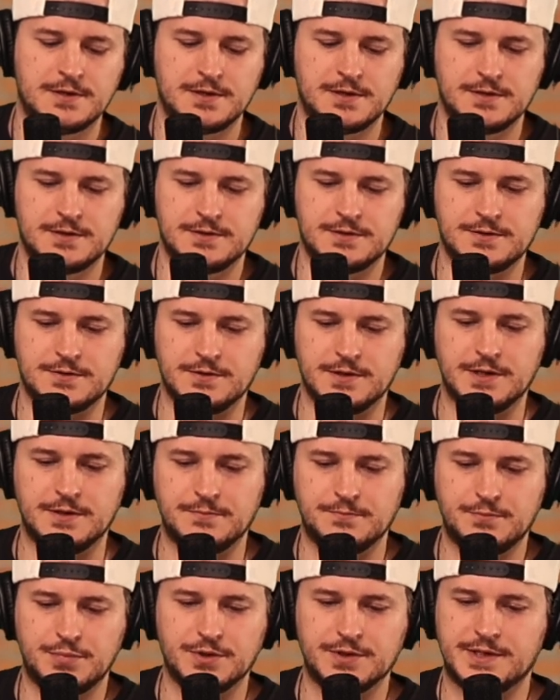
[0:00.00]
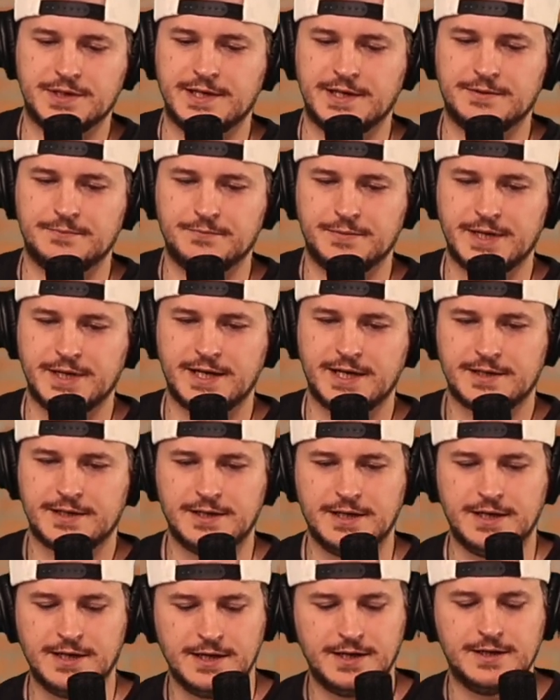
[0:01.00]
let's go ahead and put that back
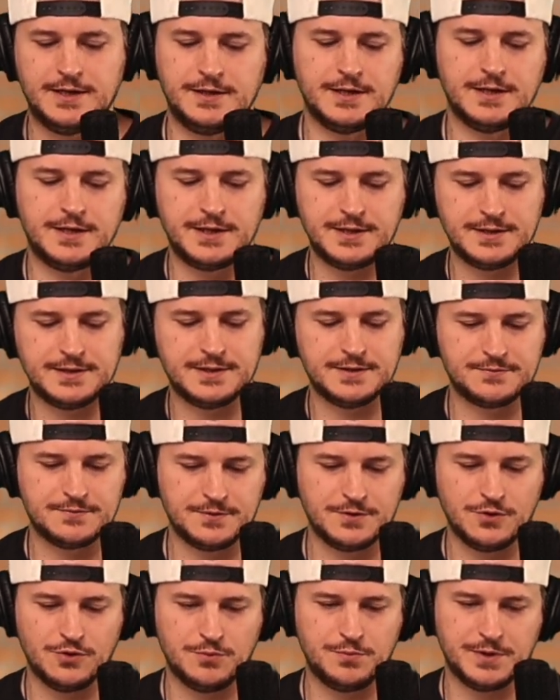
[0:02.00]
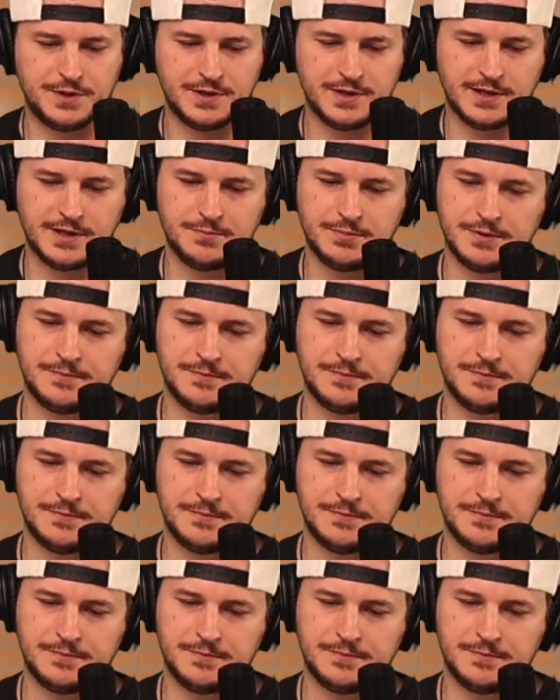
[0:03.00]
and get this one opened up.